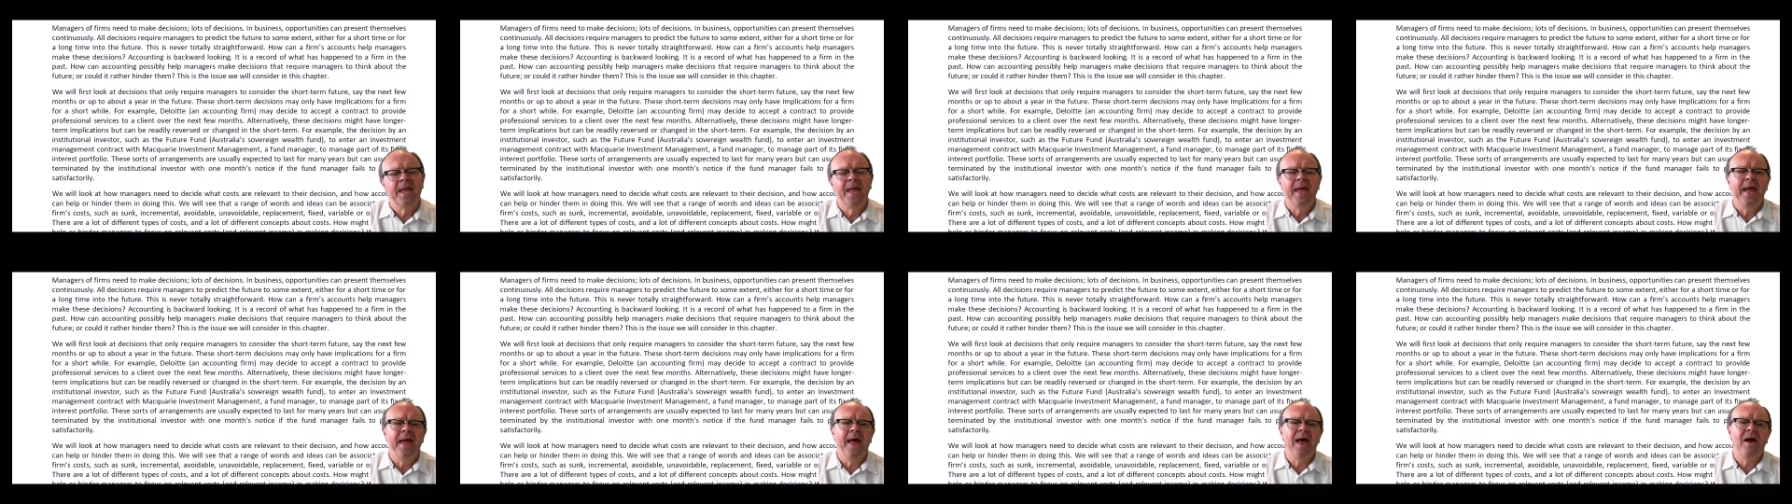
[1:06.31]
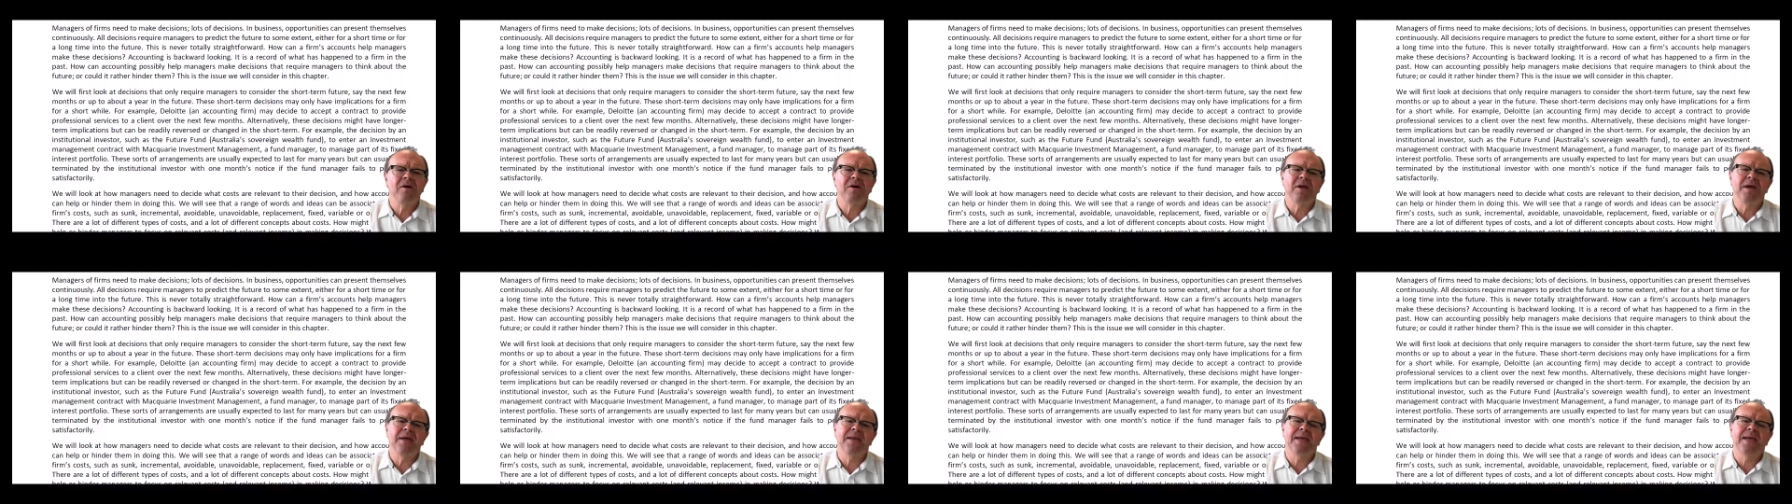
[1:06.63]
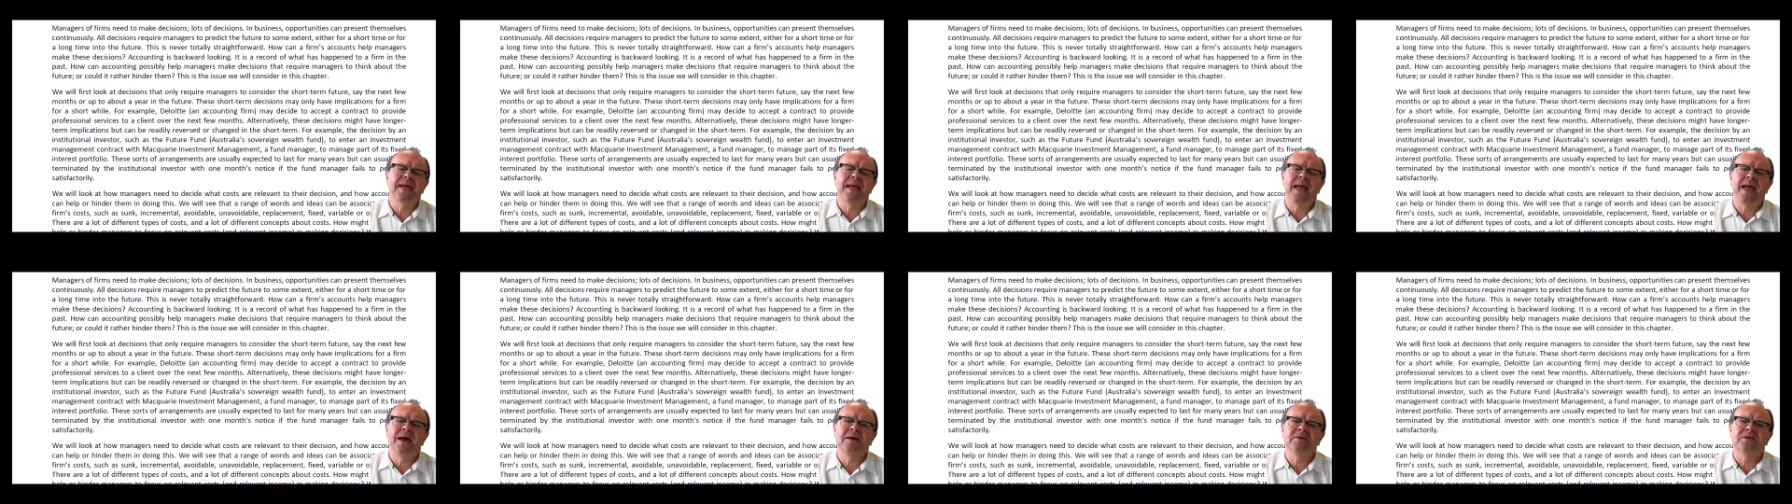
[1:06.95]
How can
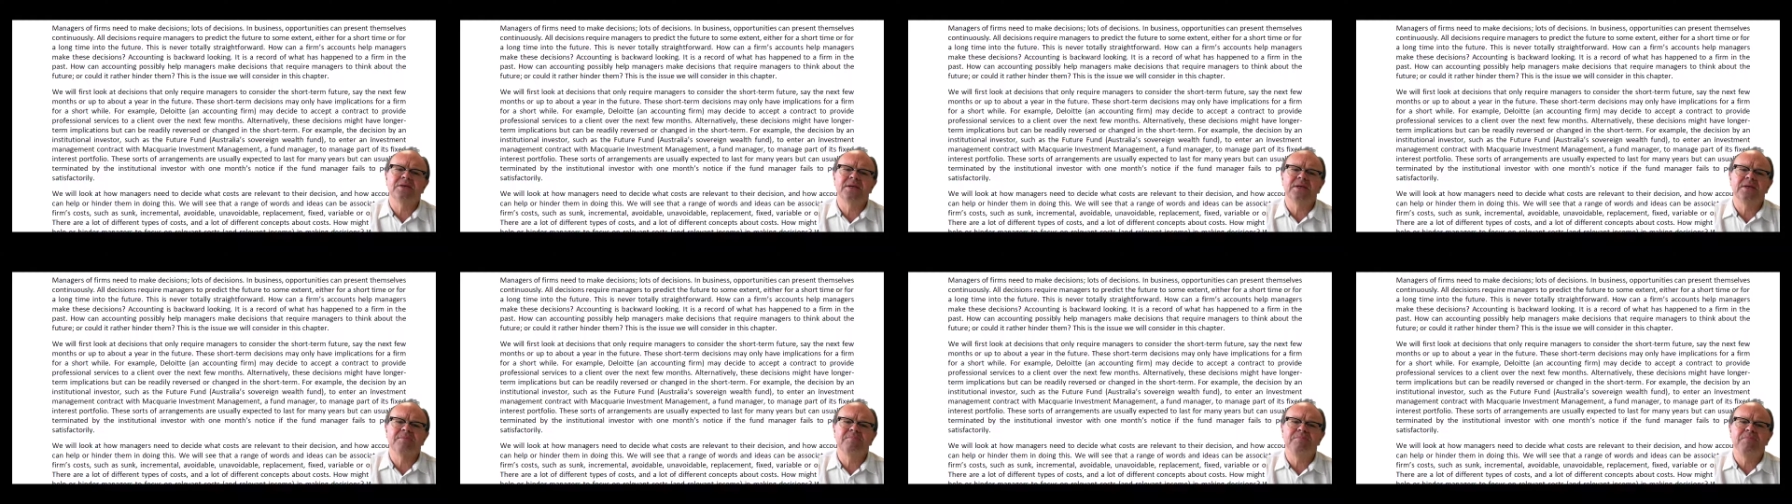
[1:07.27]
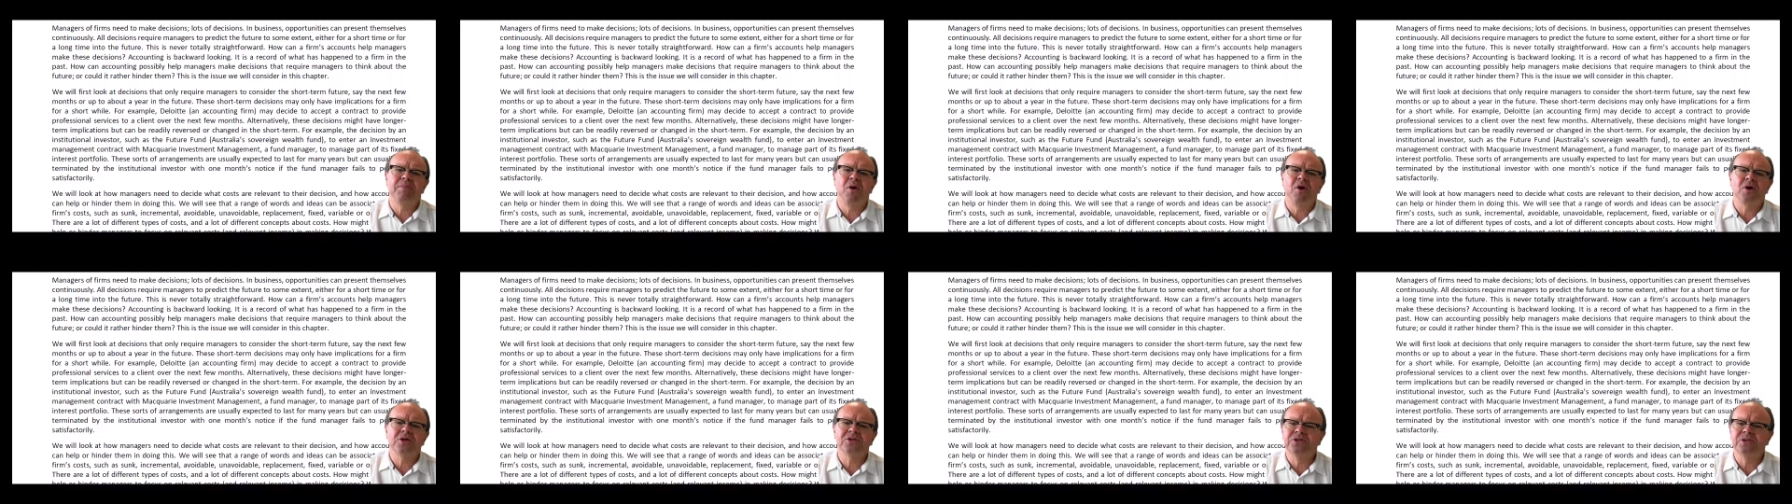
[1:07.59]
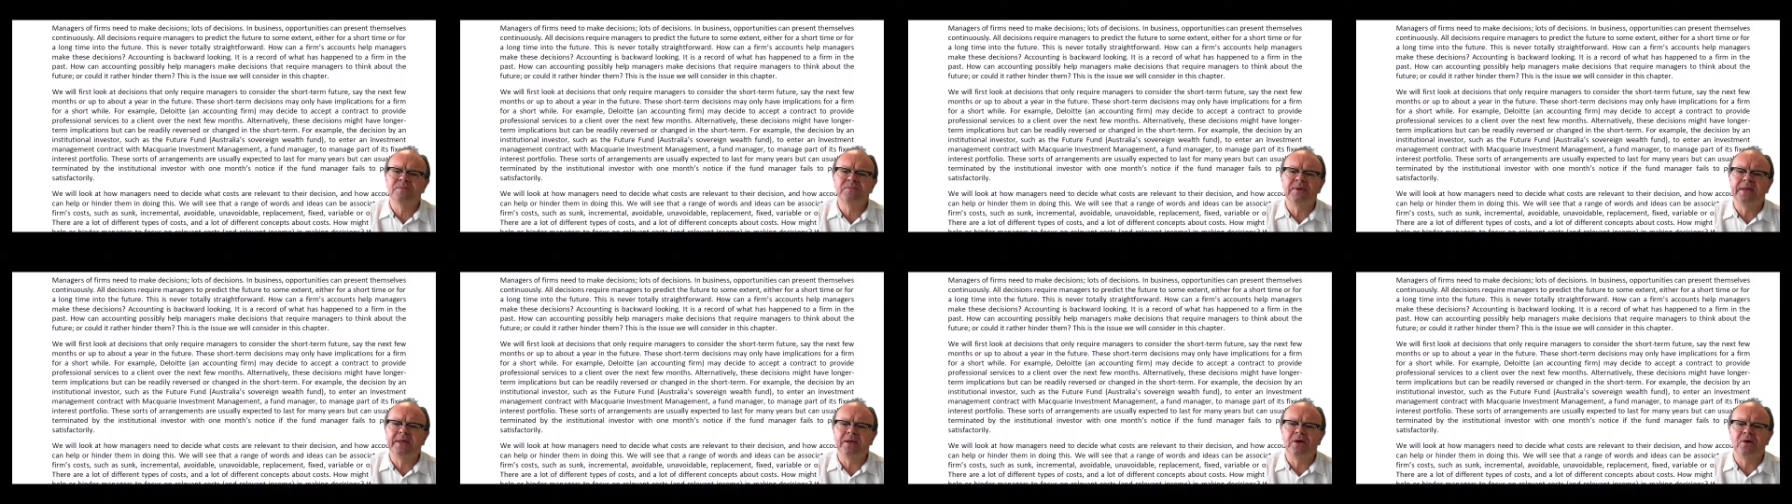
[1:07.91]
accounting
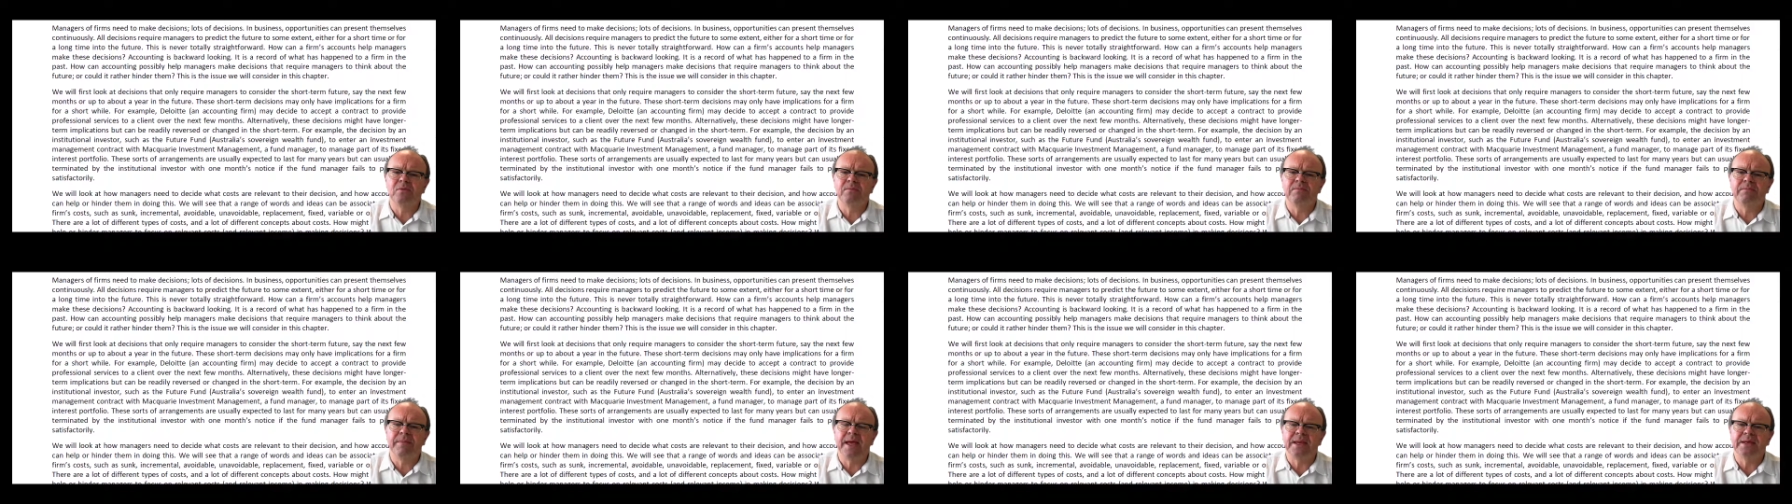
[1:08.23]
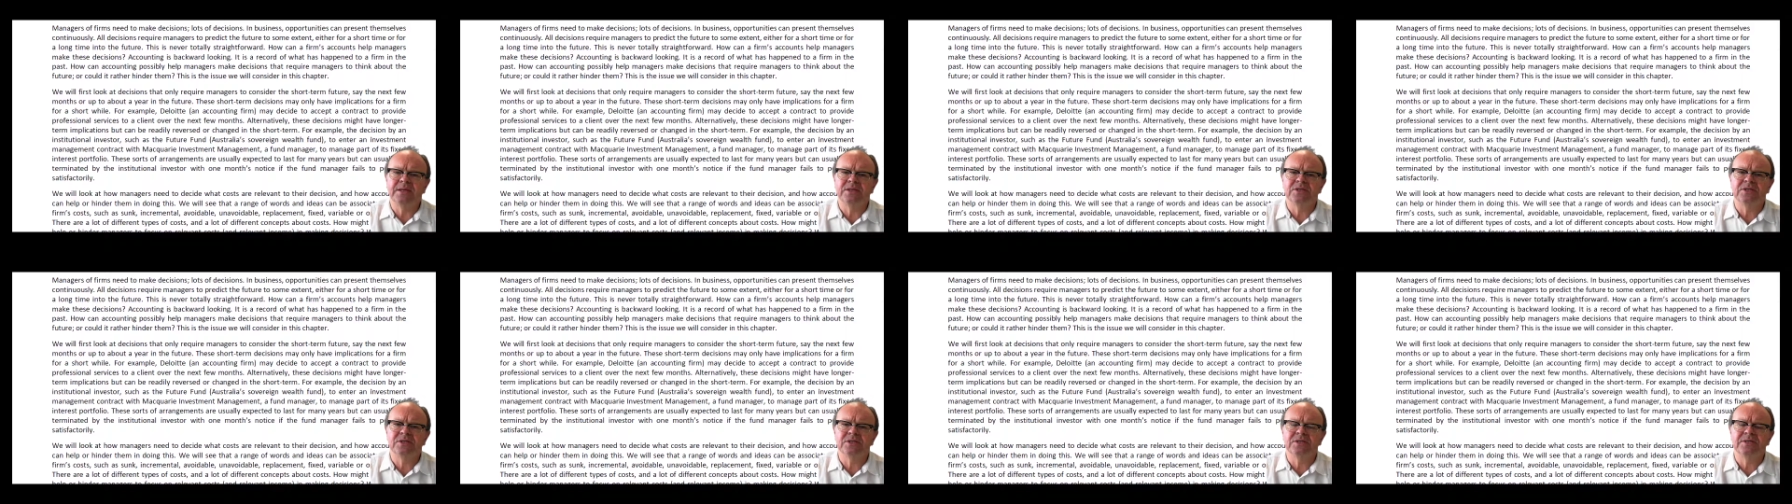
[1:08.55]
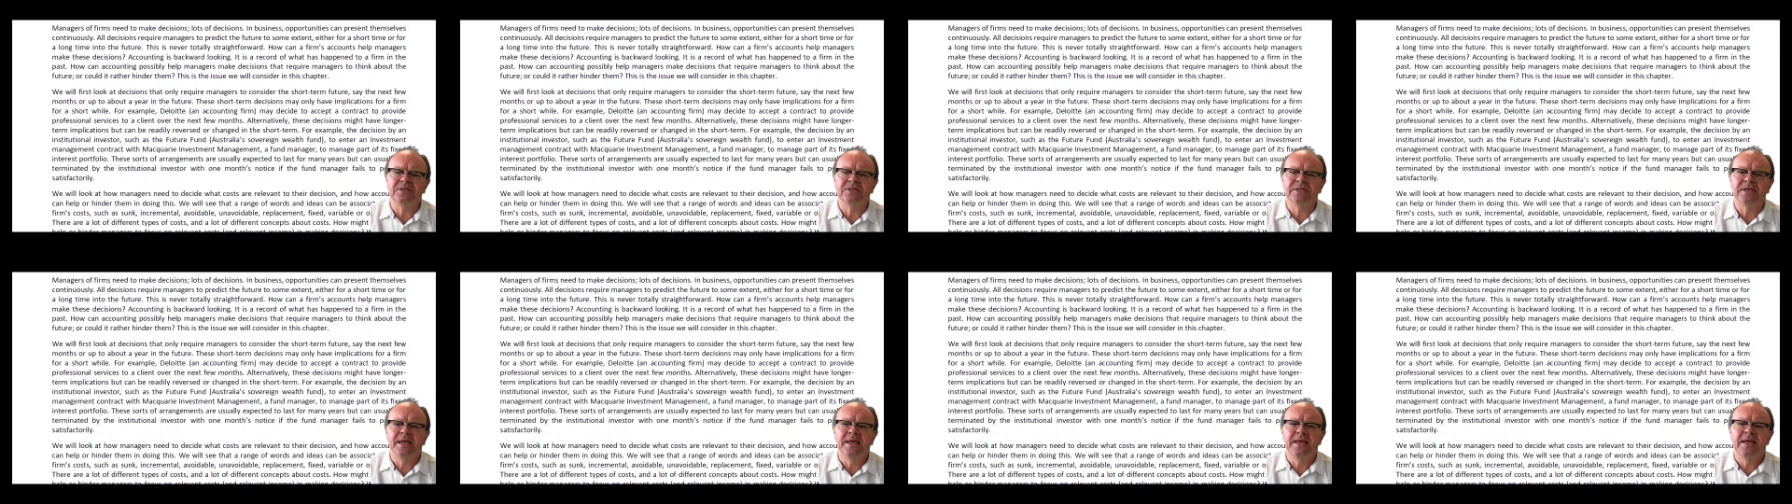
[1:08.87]
possibly help
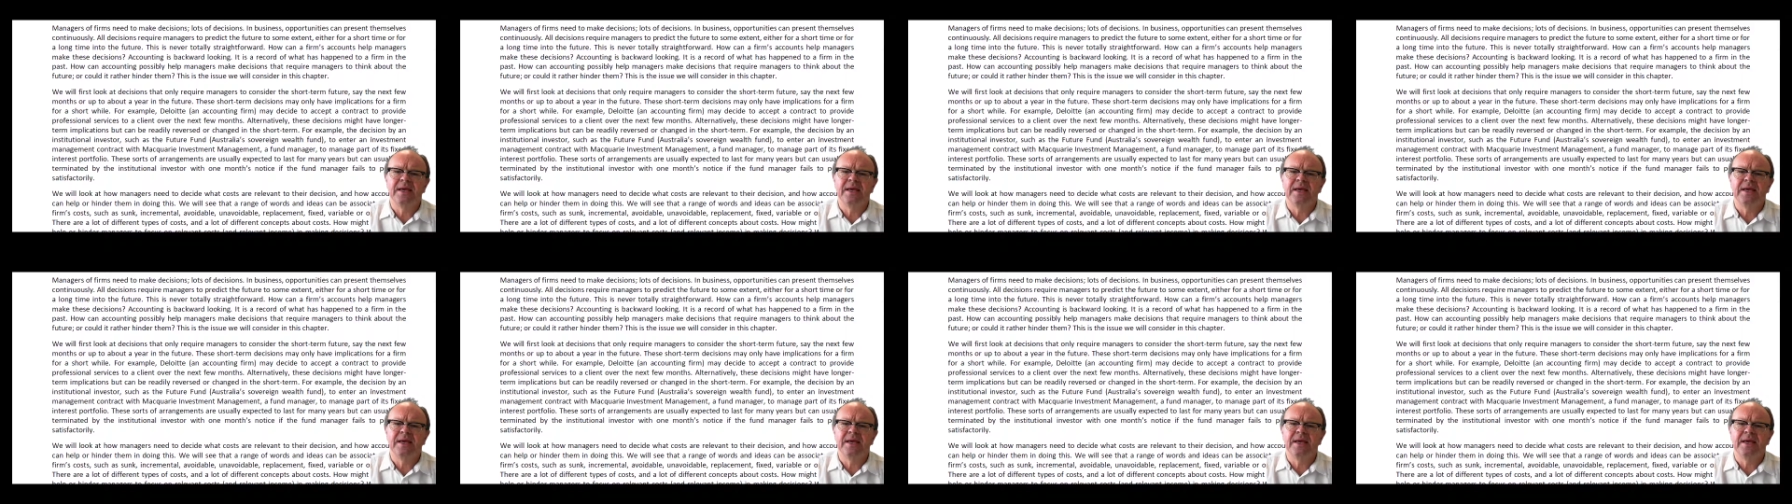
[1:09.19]
managers